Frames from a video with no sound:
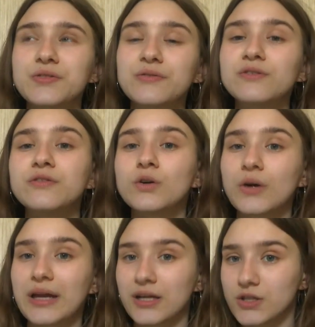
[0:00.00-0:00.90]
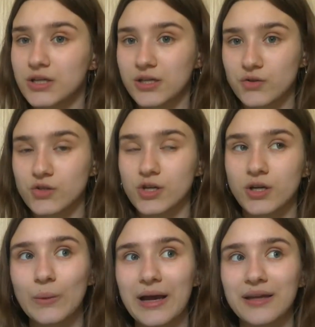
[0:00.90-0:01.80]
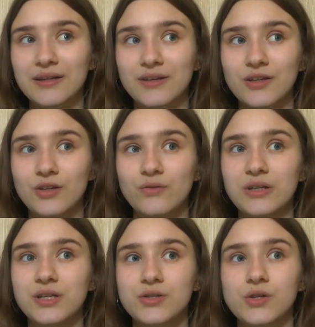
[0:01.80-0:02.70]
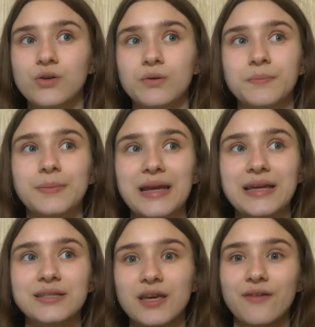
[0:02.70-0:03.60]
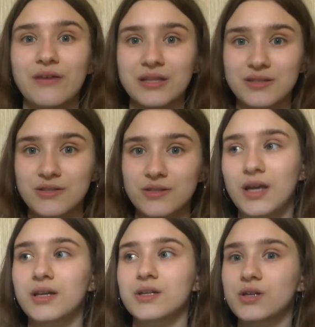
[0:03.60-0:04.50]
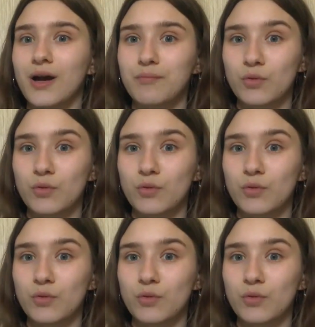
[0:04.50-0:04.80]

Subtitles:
useful for English literature when you need to place events in a time